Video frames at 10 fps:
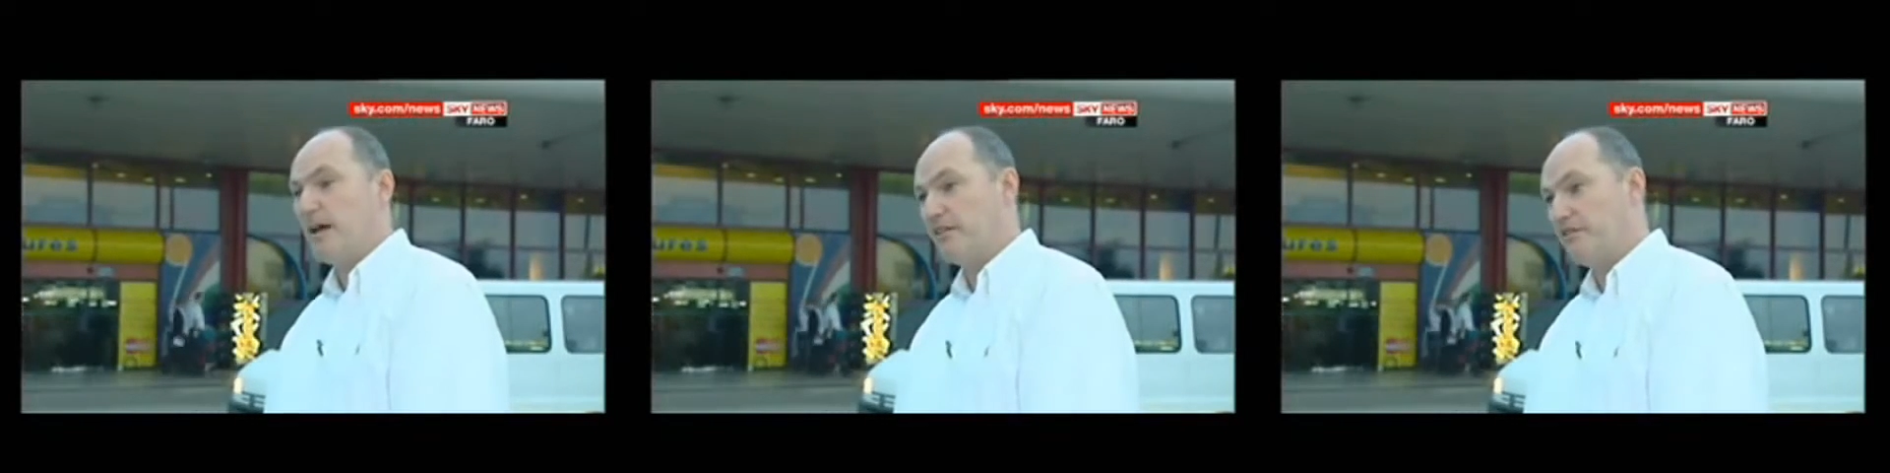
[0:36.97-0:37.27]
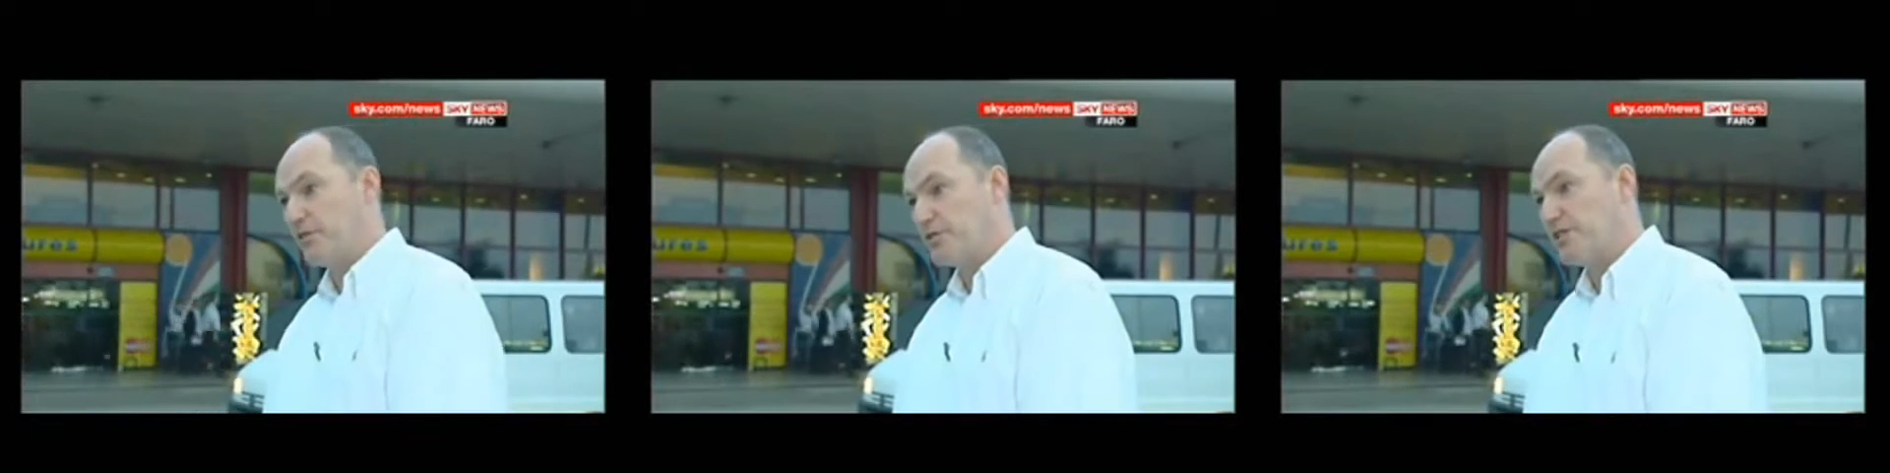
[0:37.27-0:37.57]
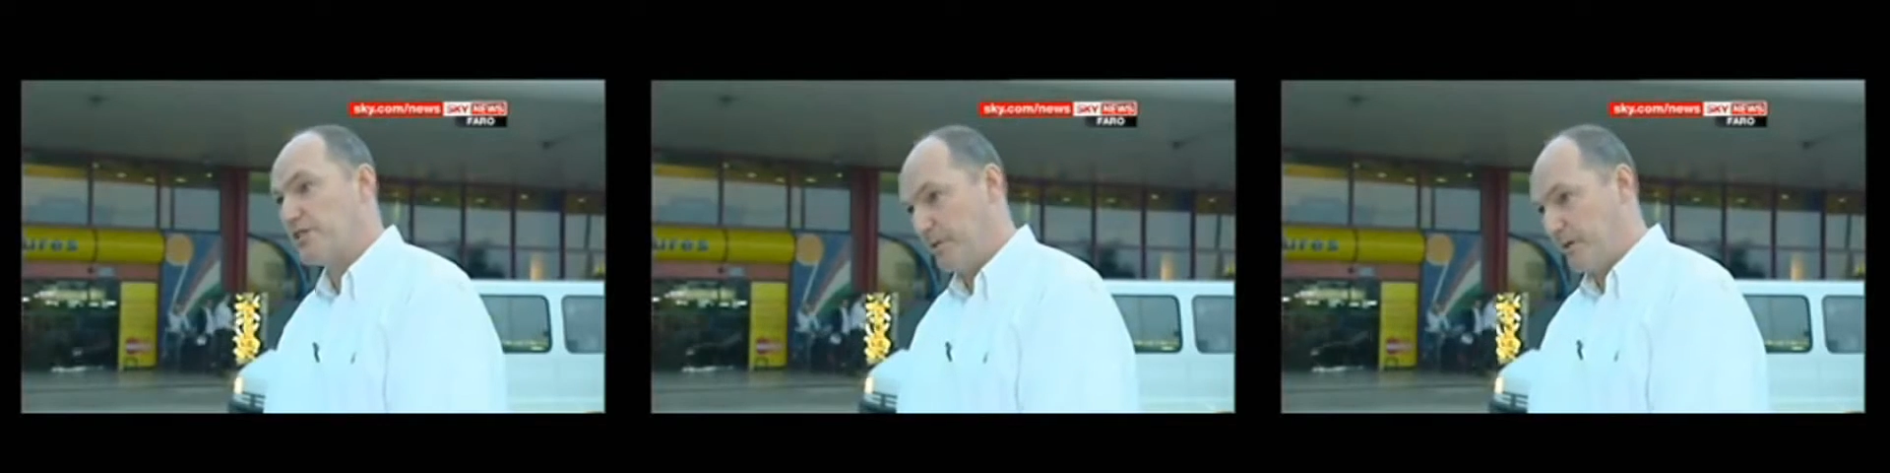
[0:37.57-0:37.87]
Madeleine first
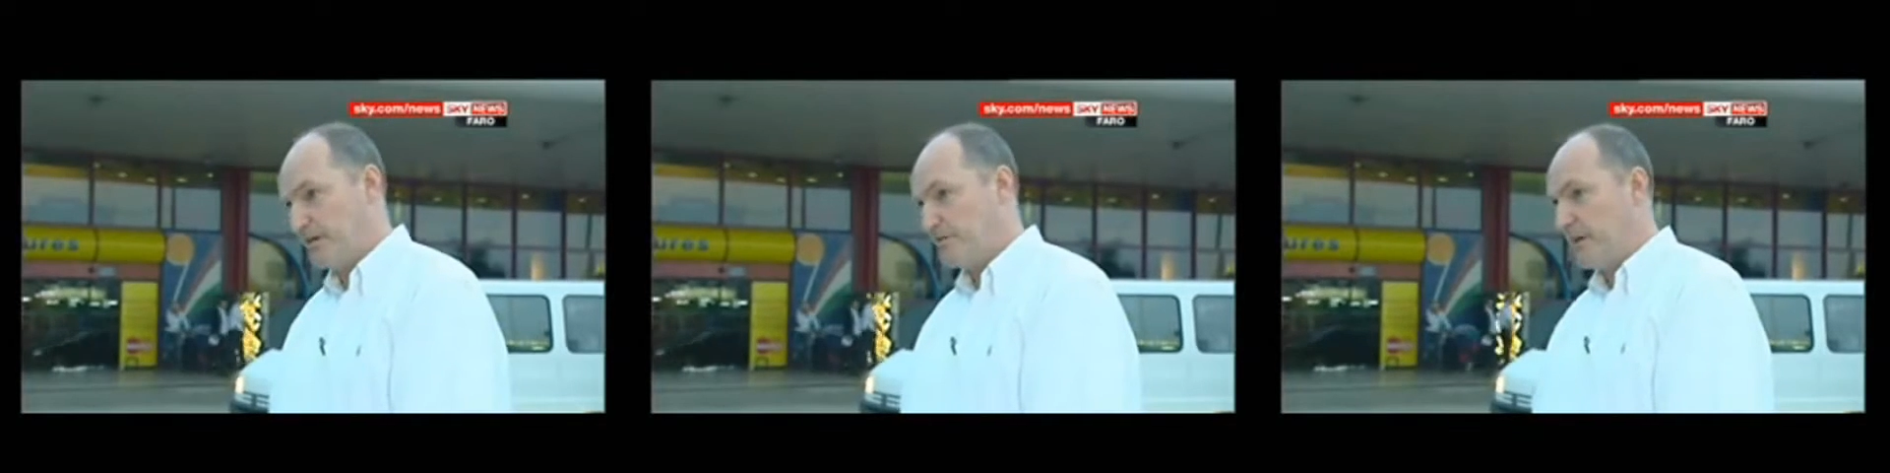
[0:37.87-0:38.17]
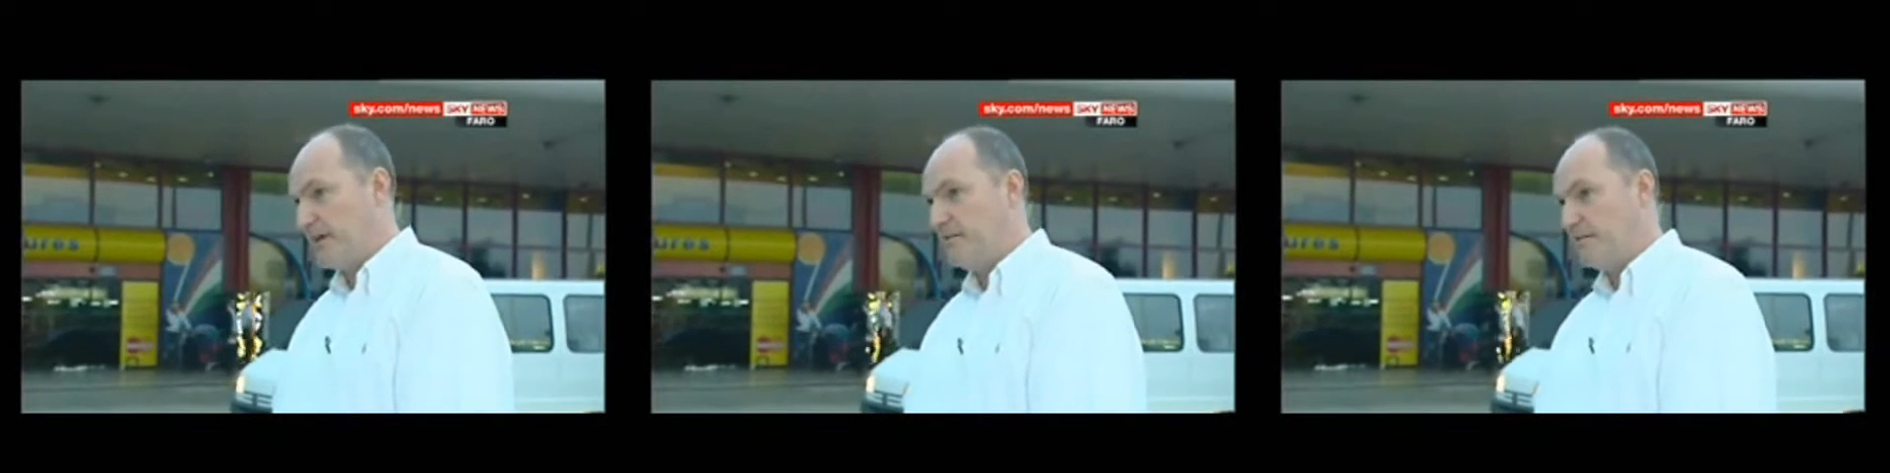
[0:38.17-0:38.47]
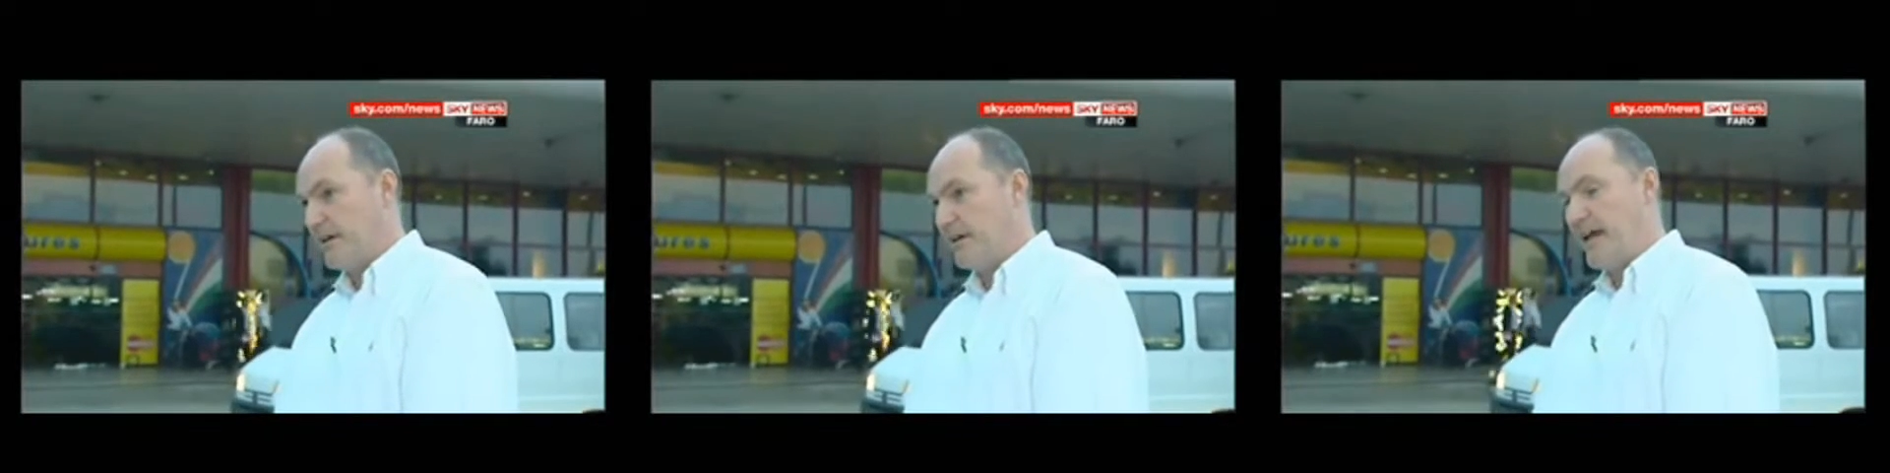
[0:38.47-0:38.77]
disappeared, many
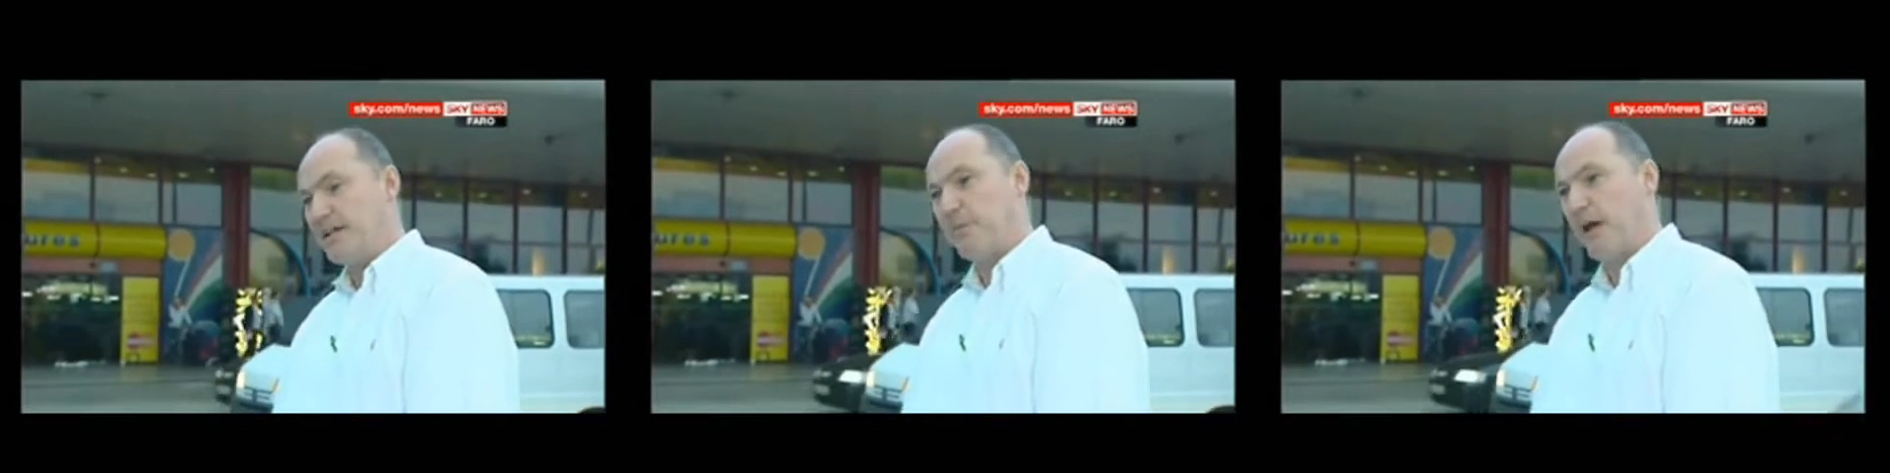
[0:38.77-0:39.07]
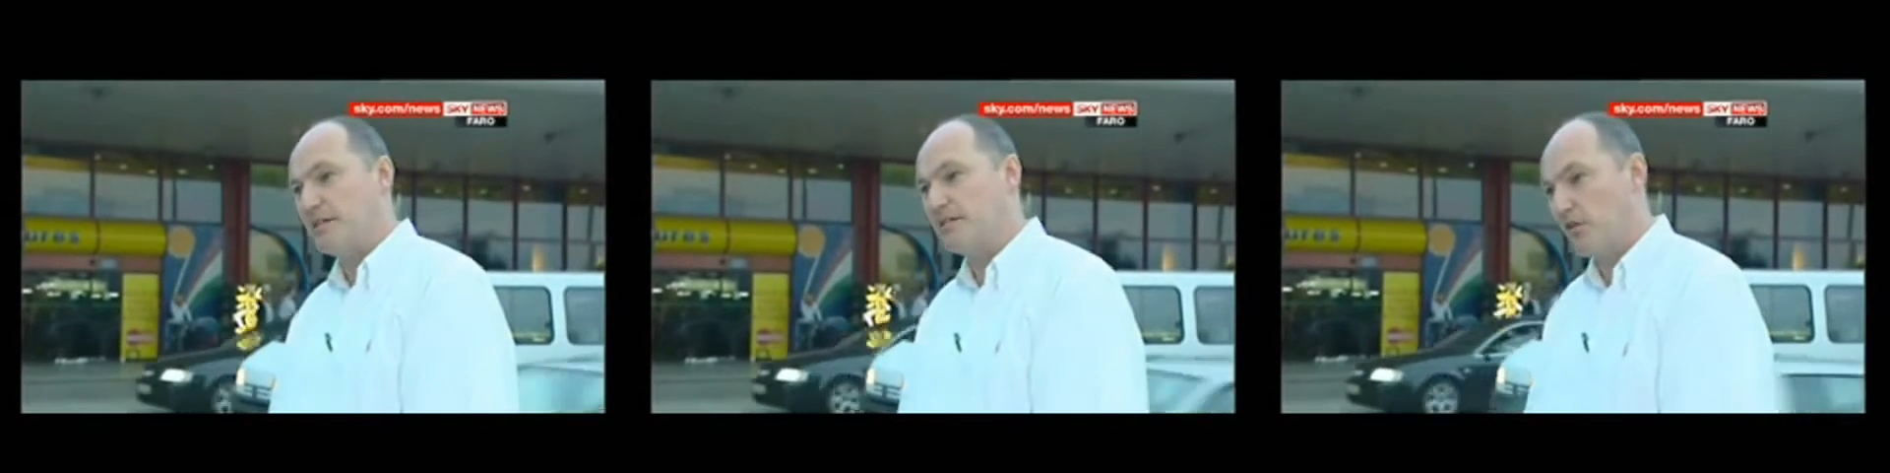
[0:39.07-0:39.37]
expats,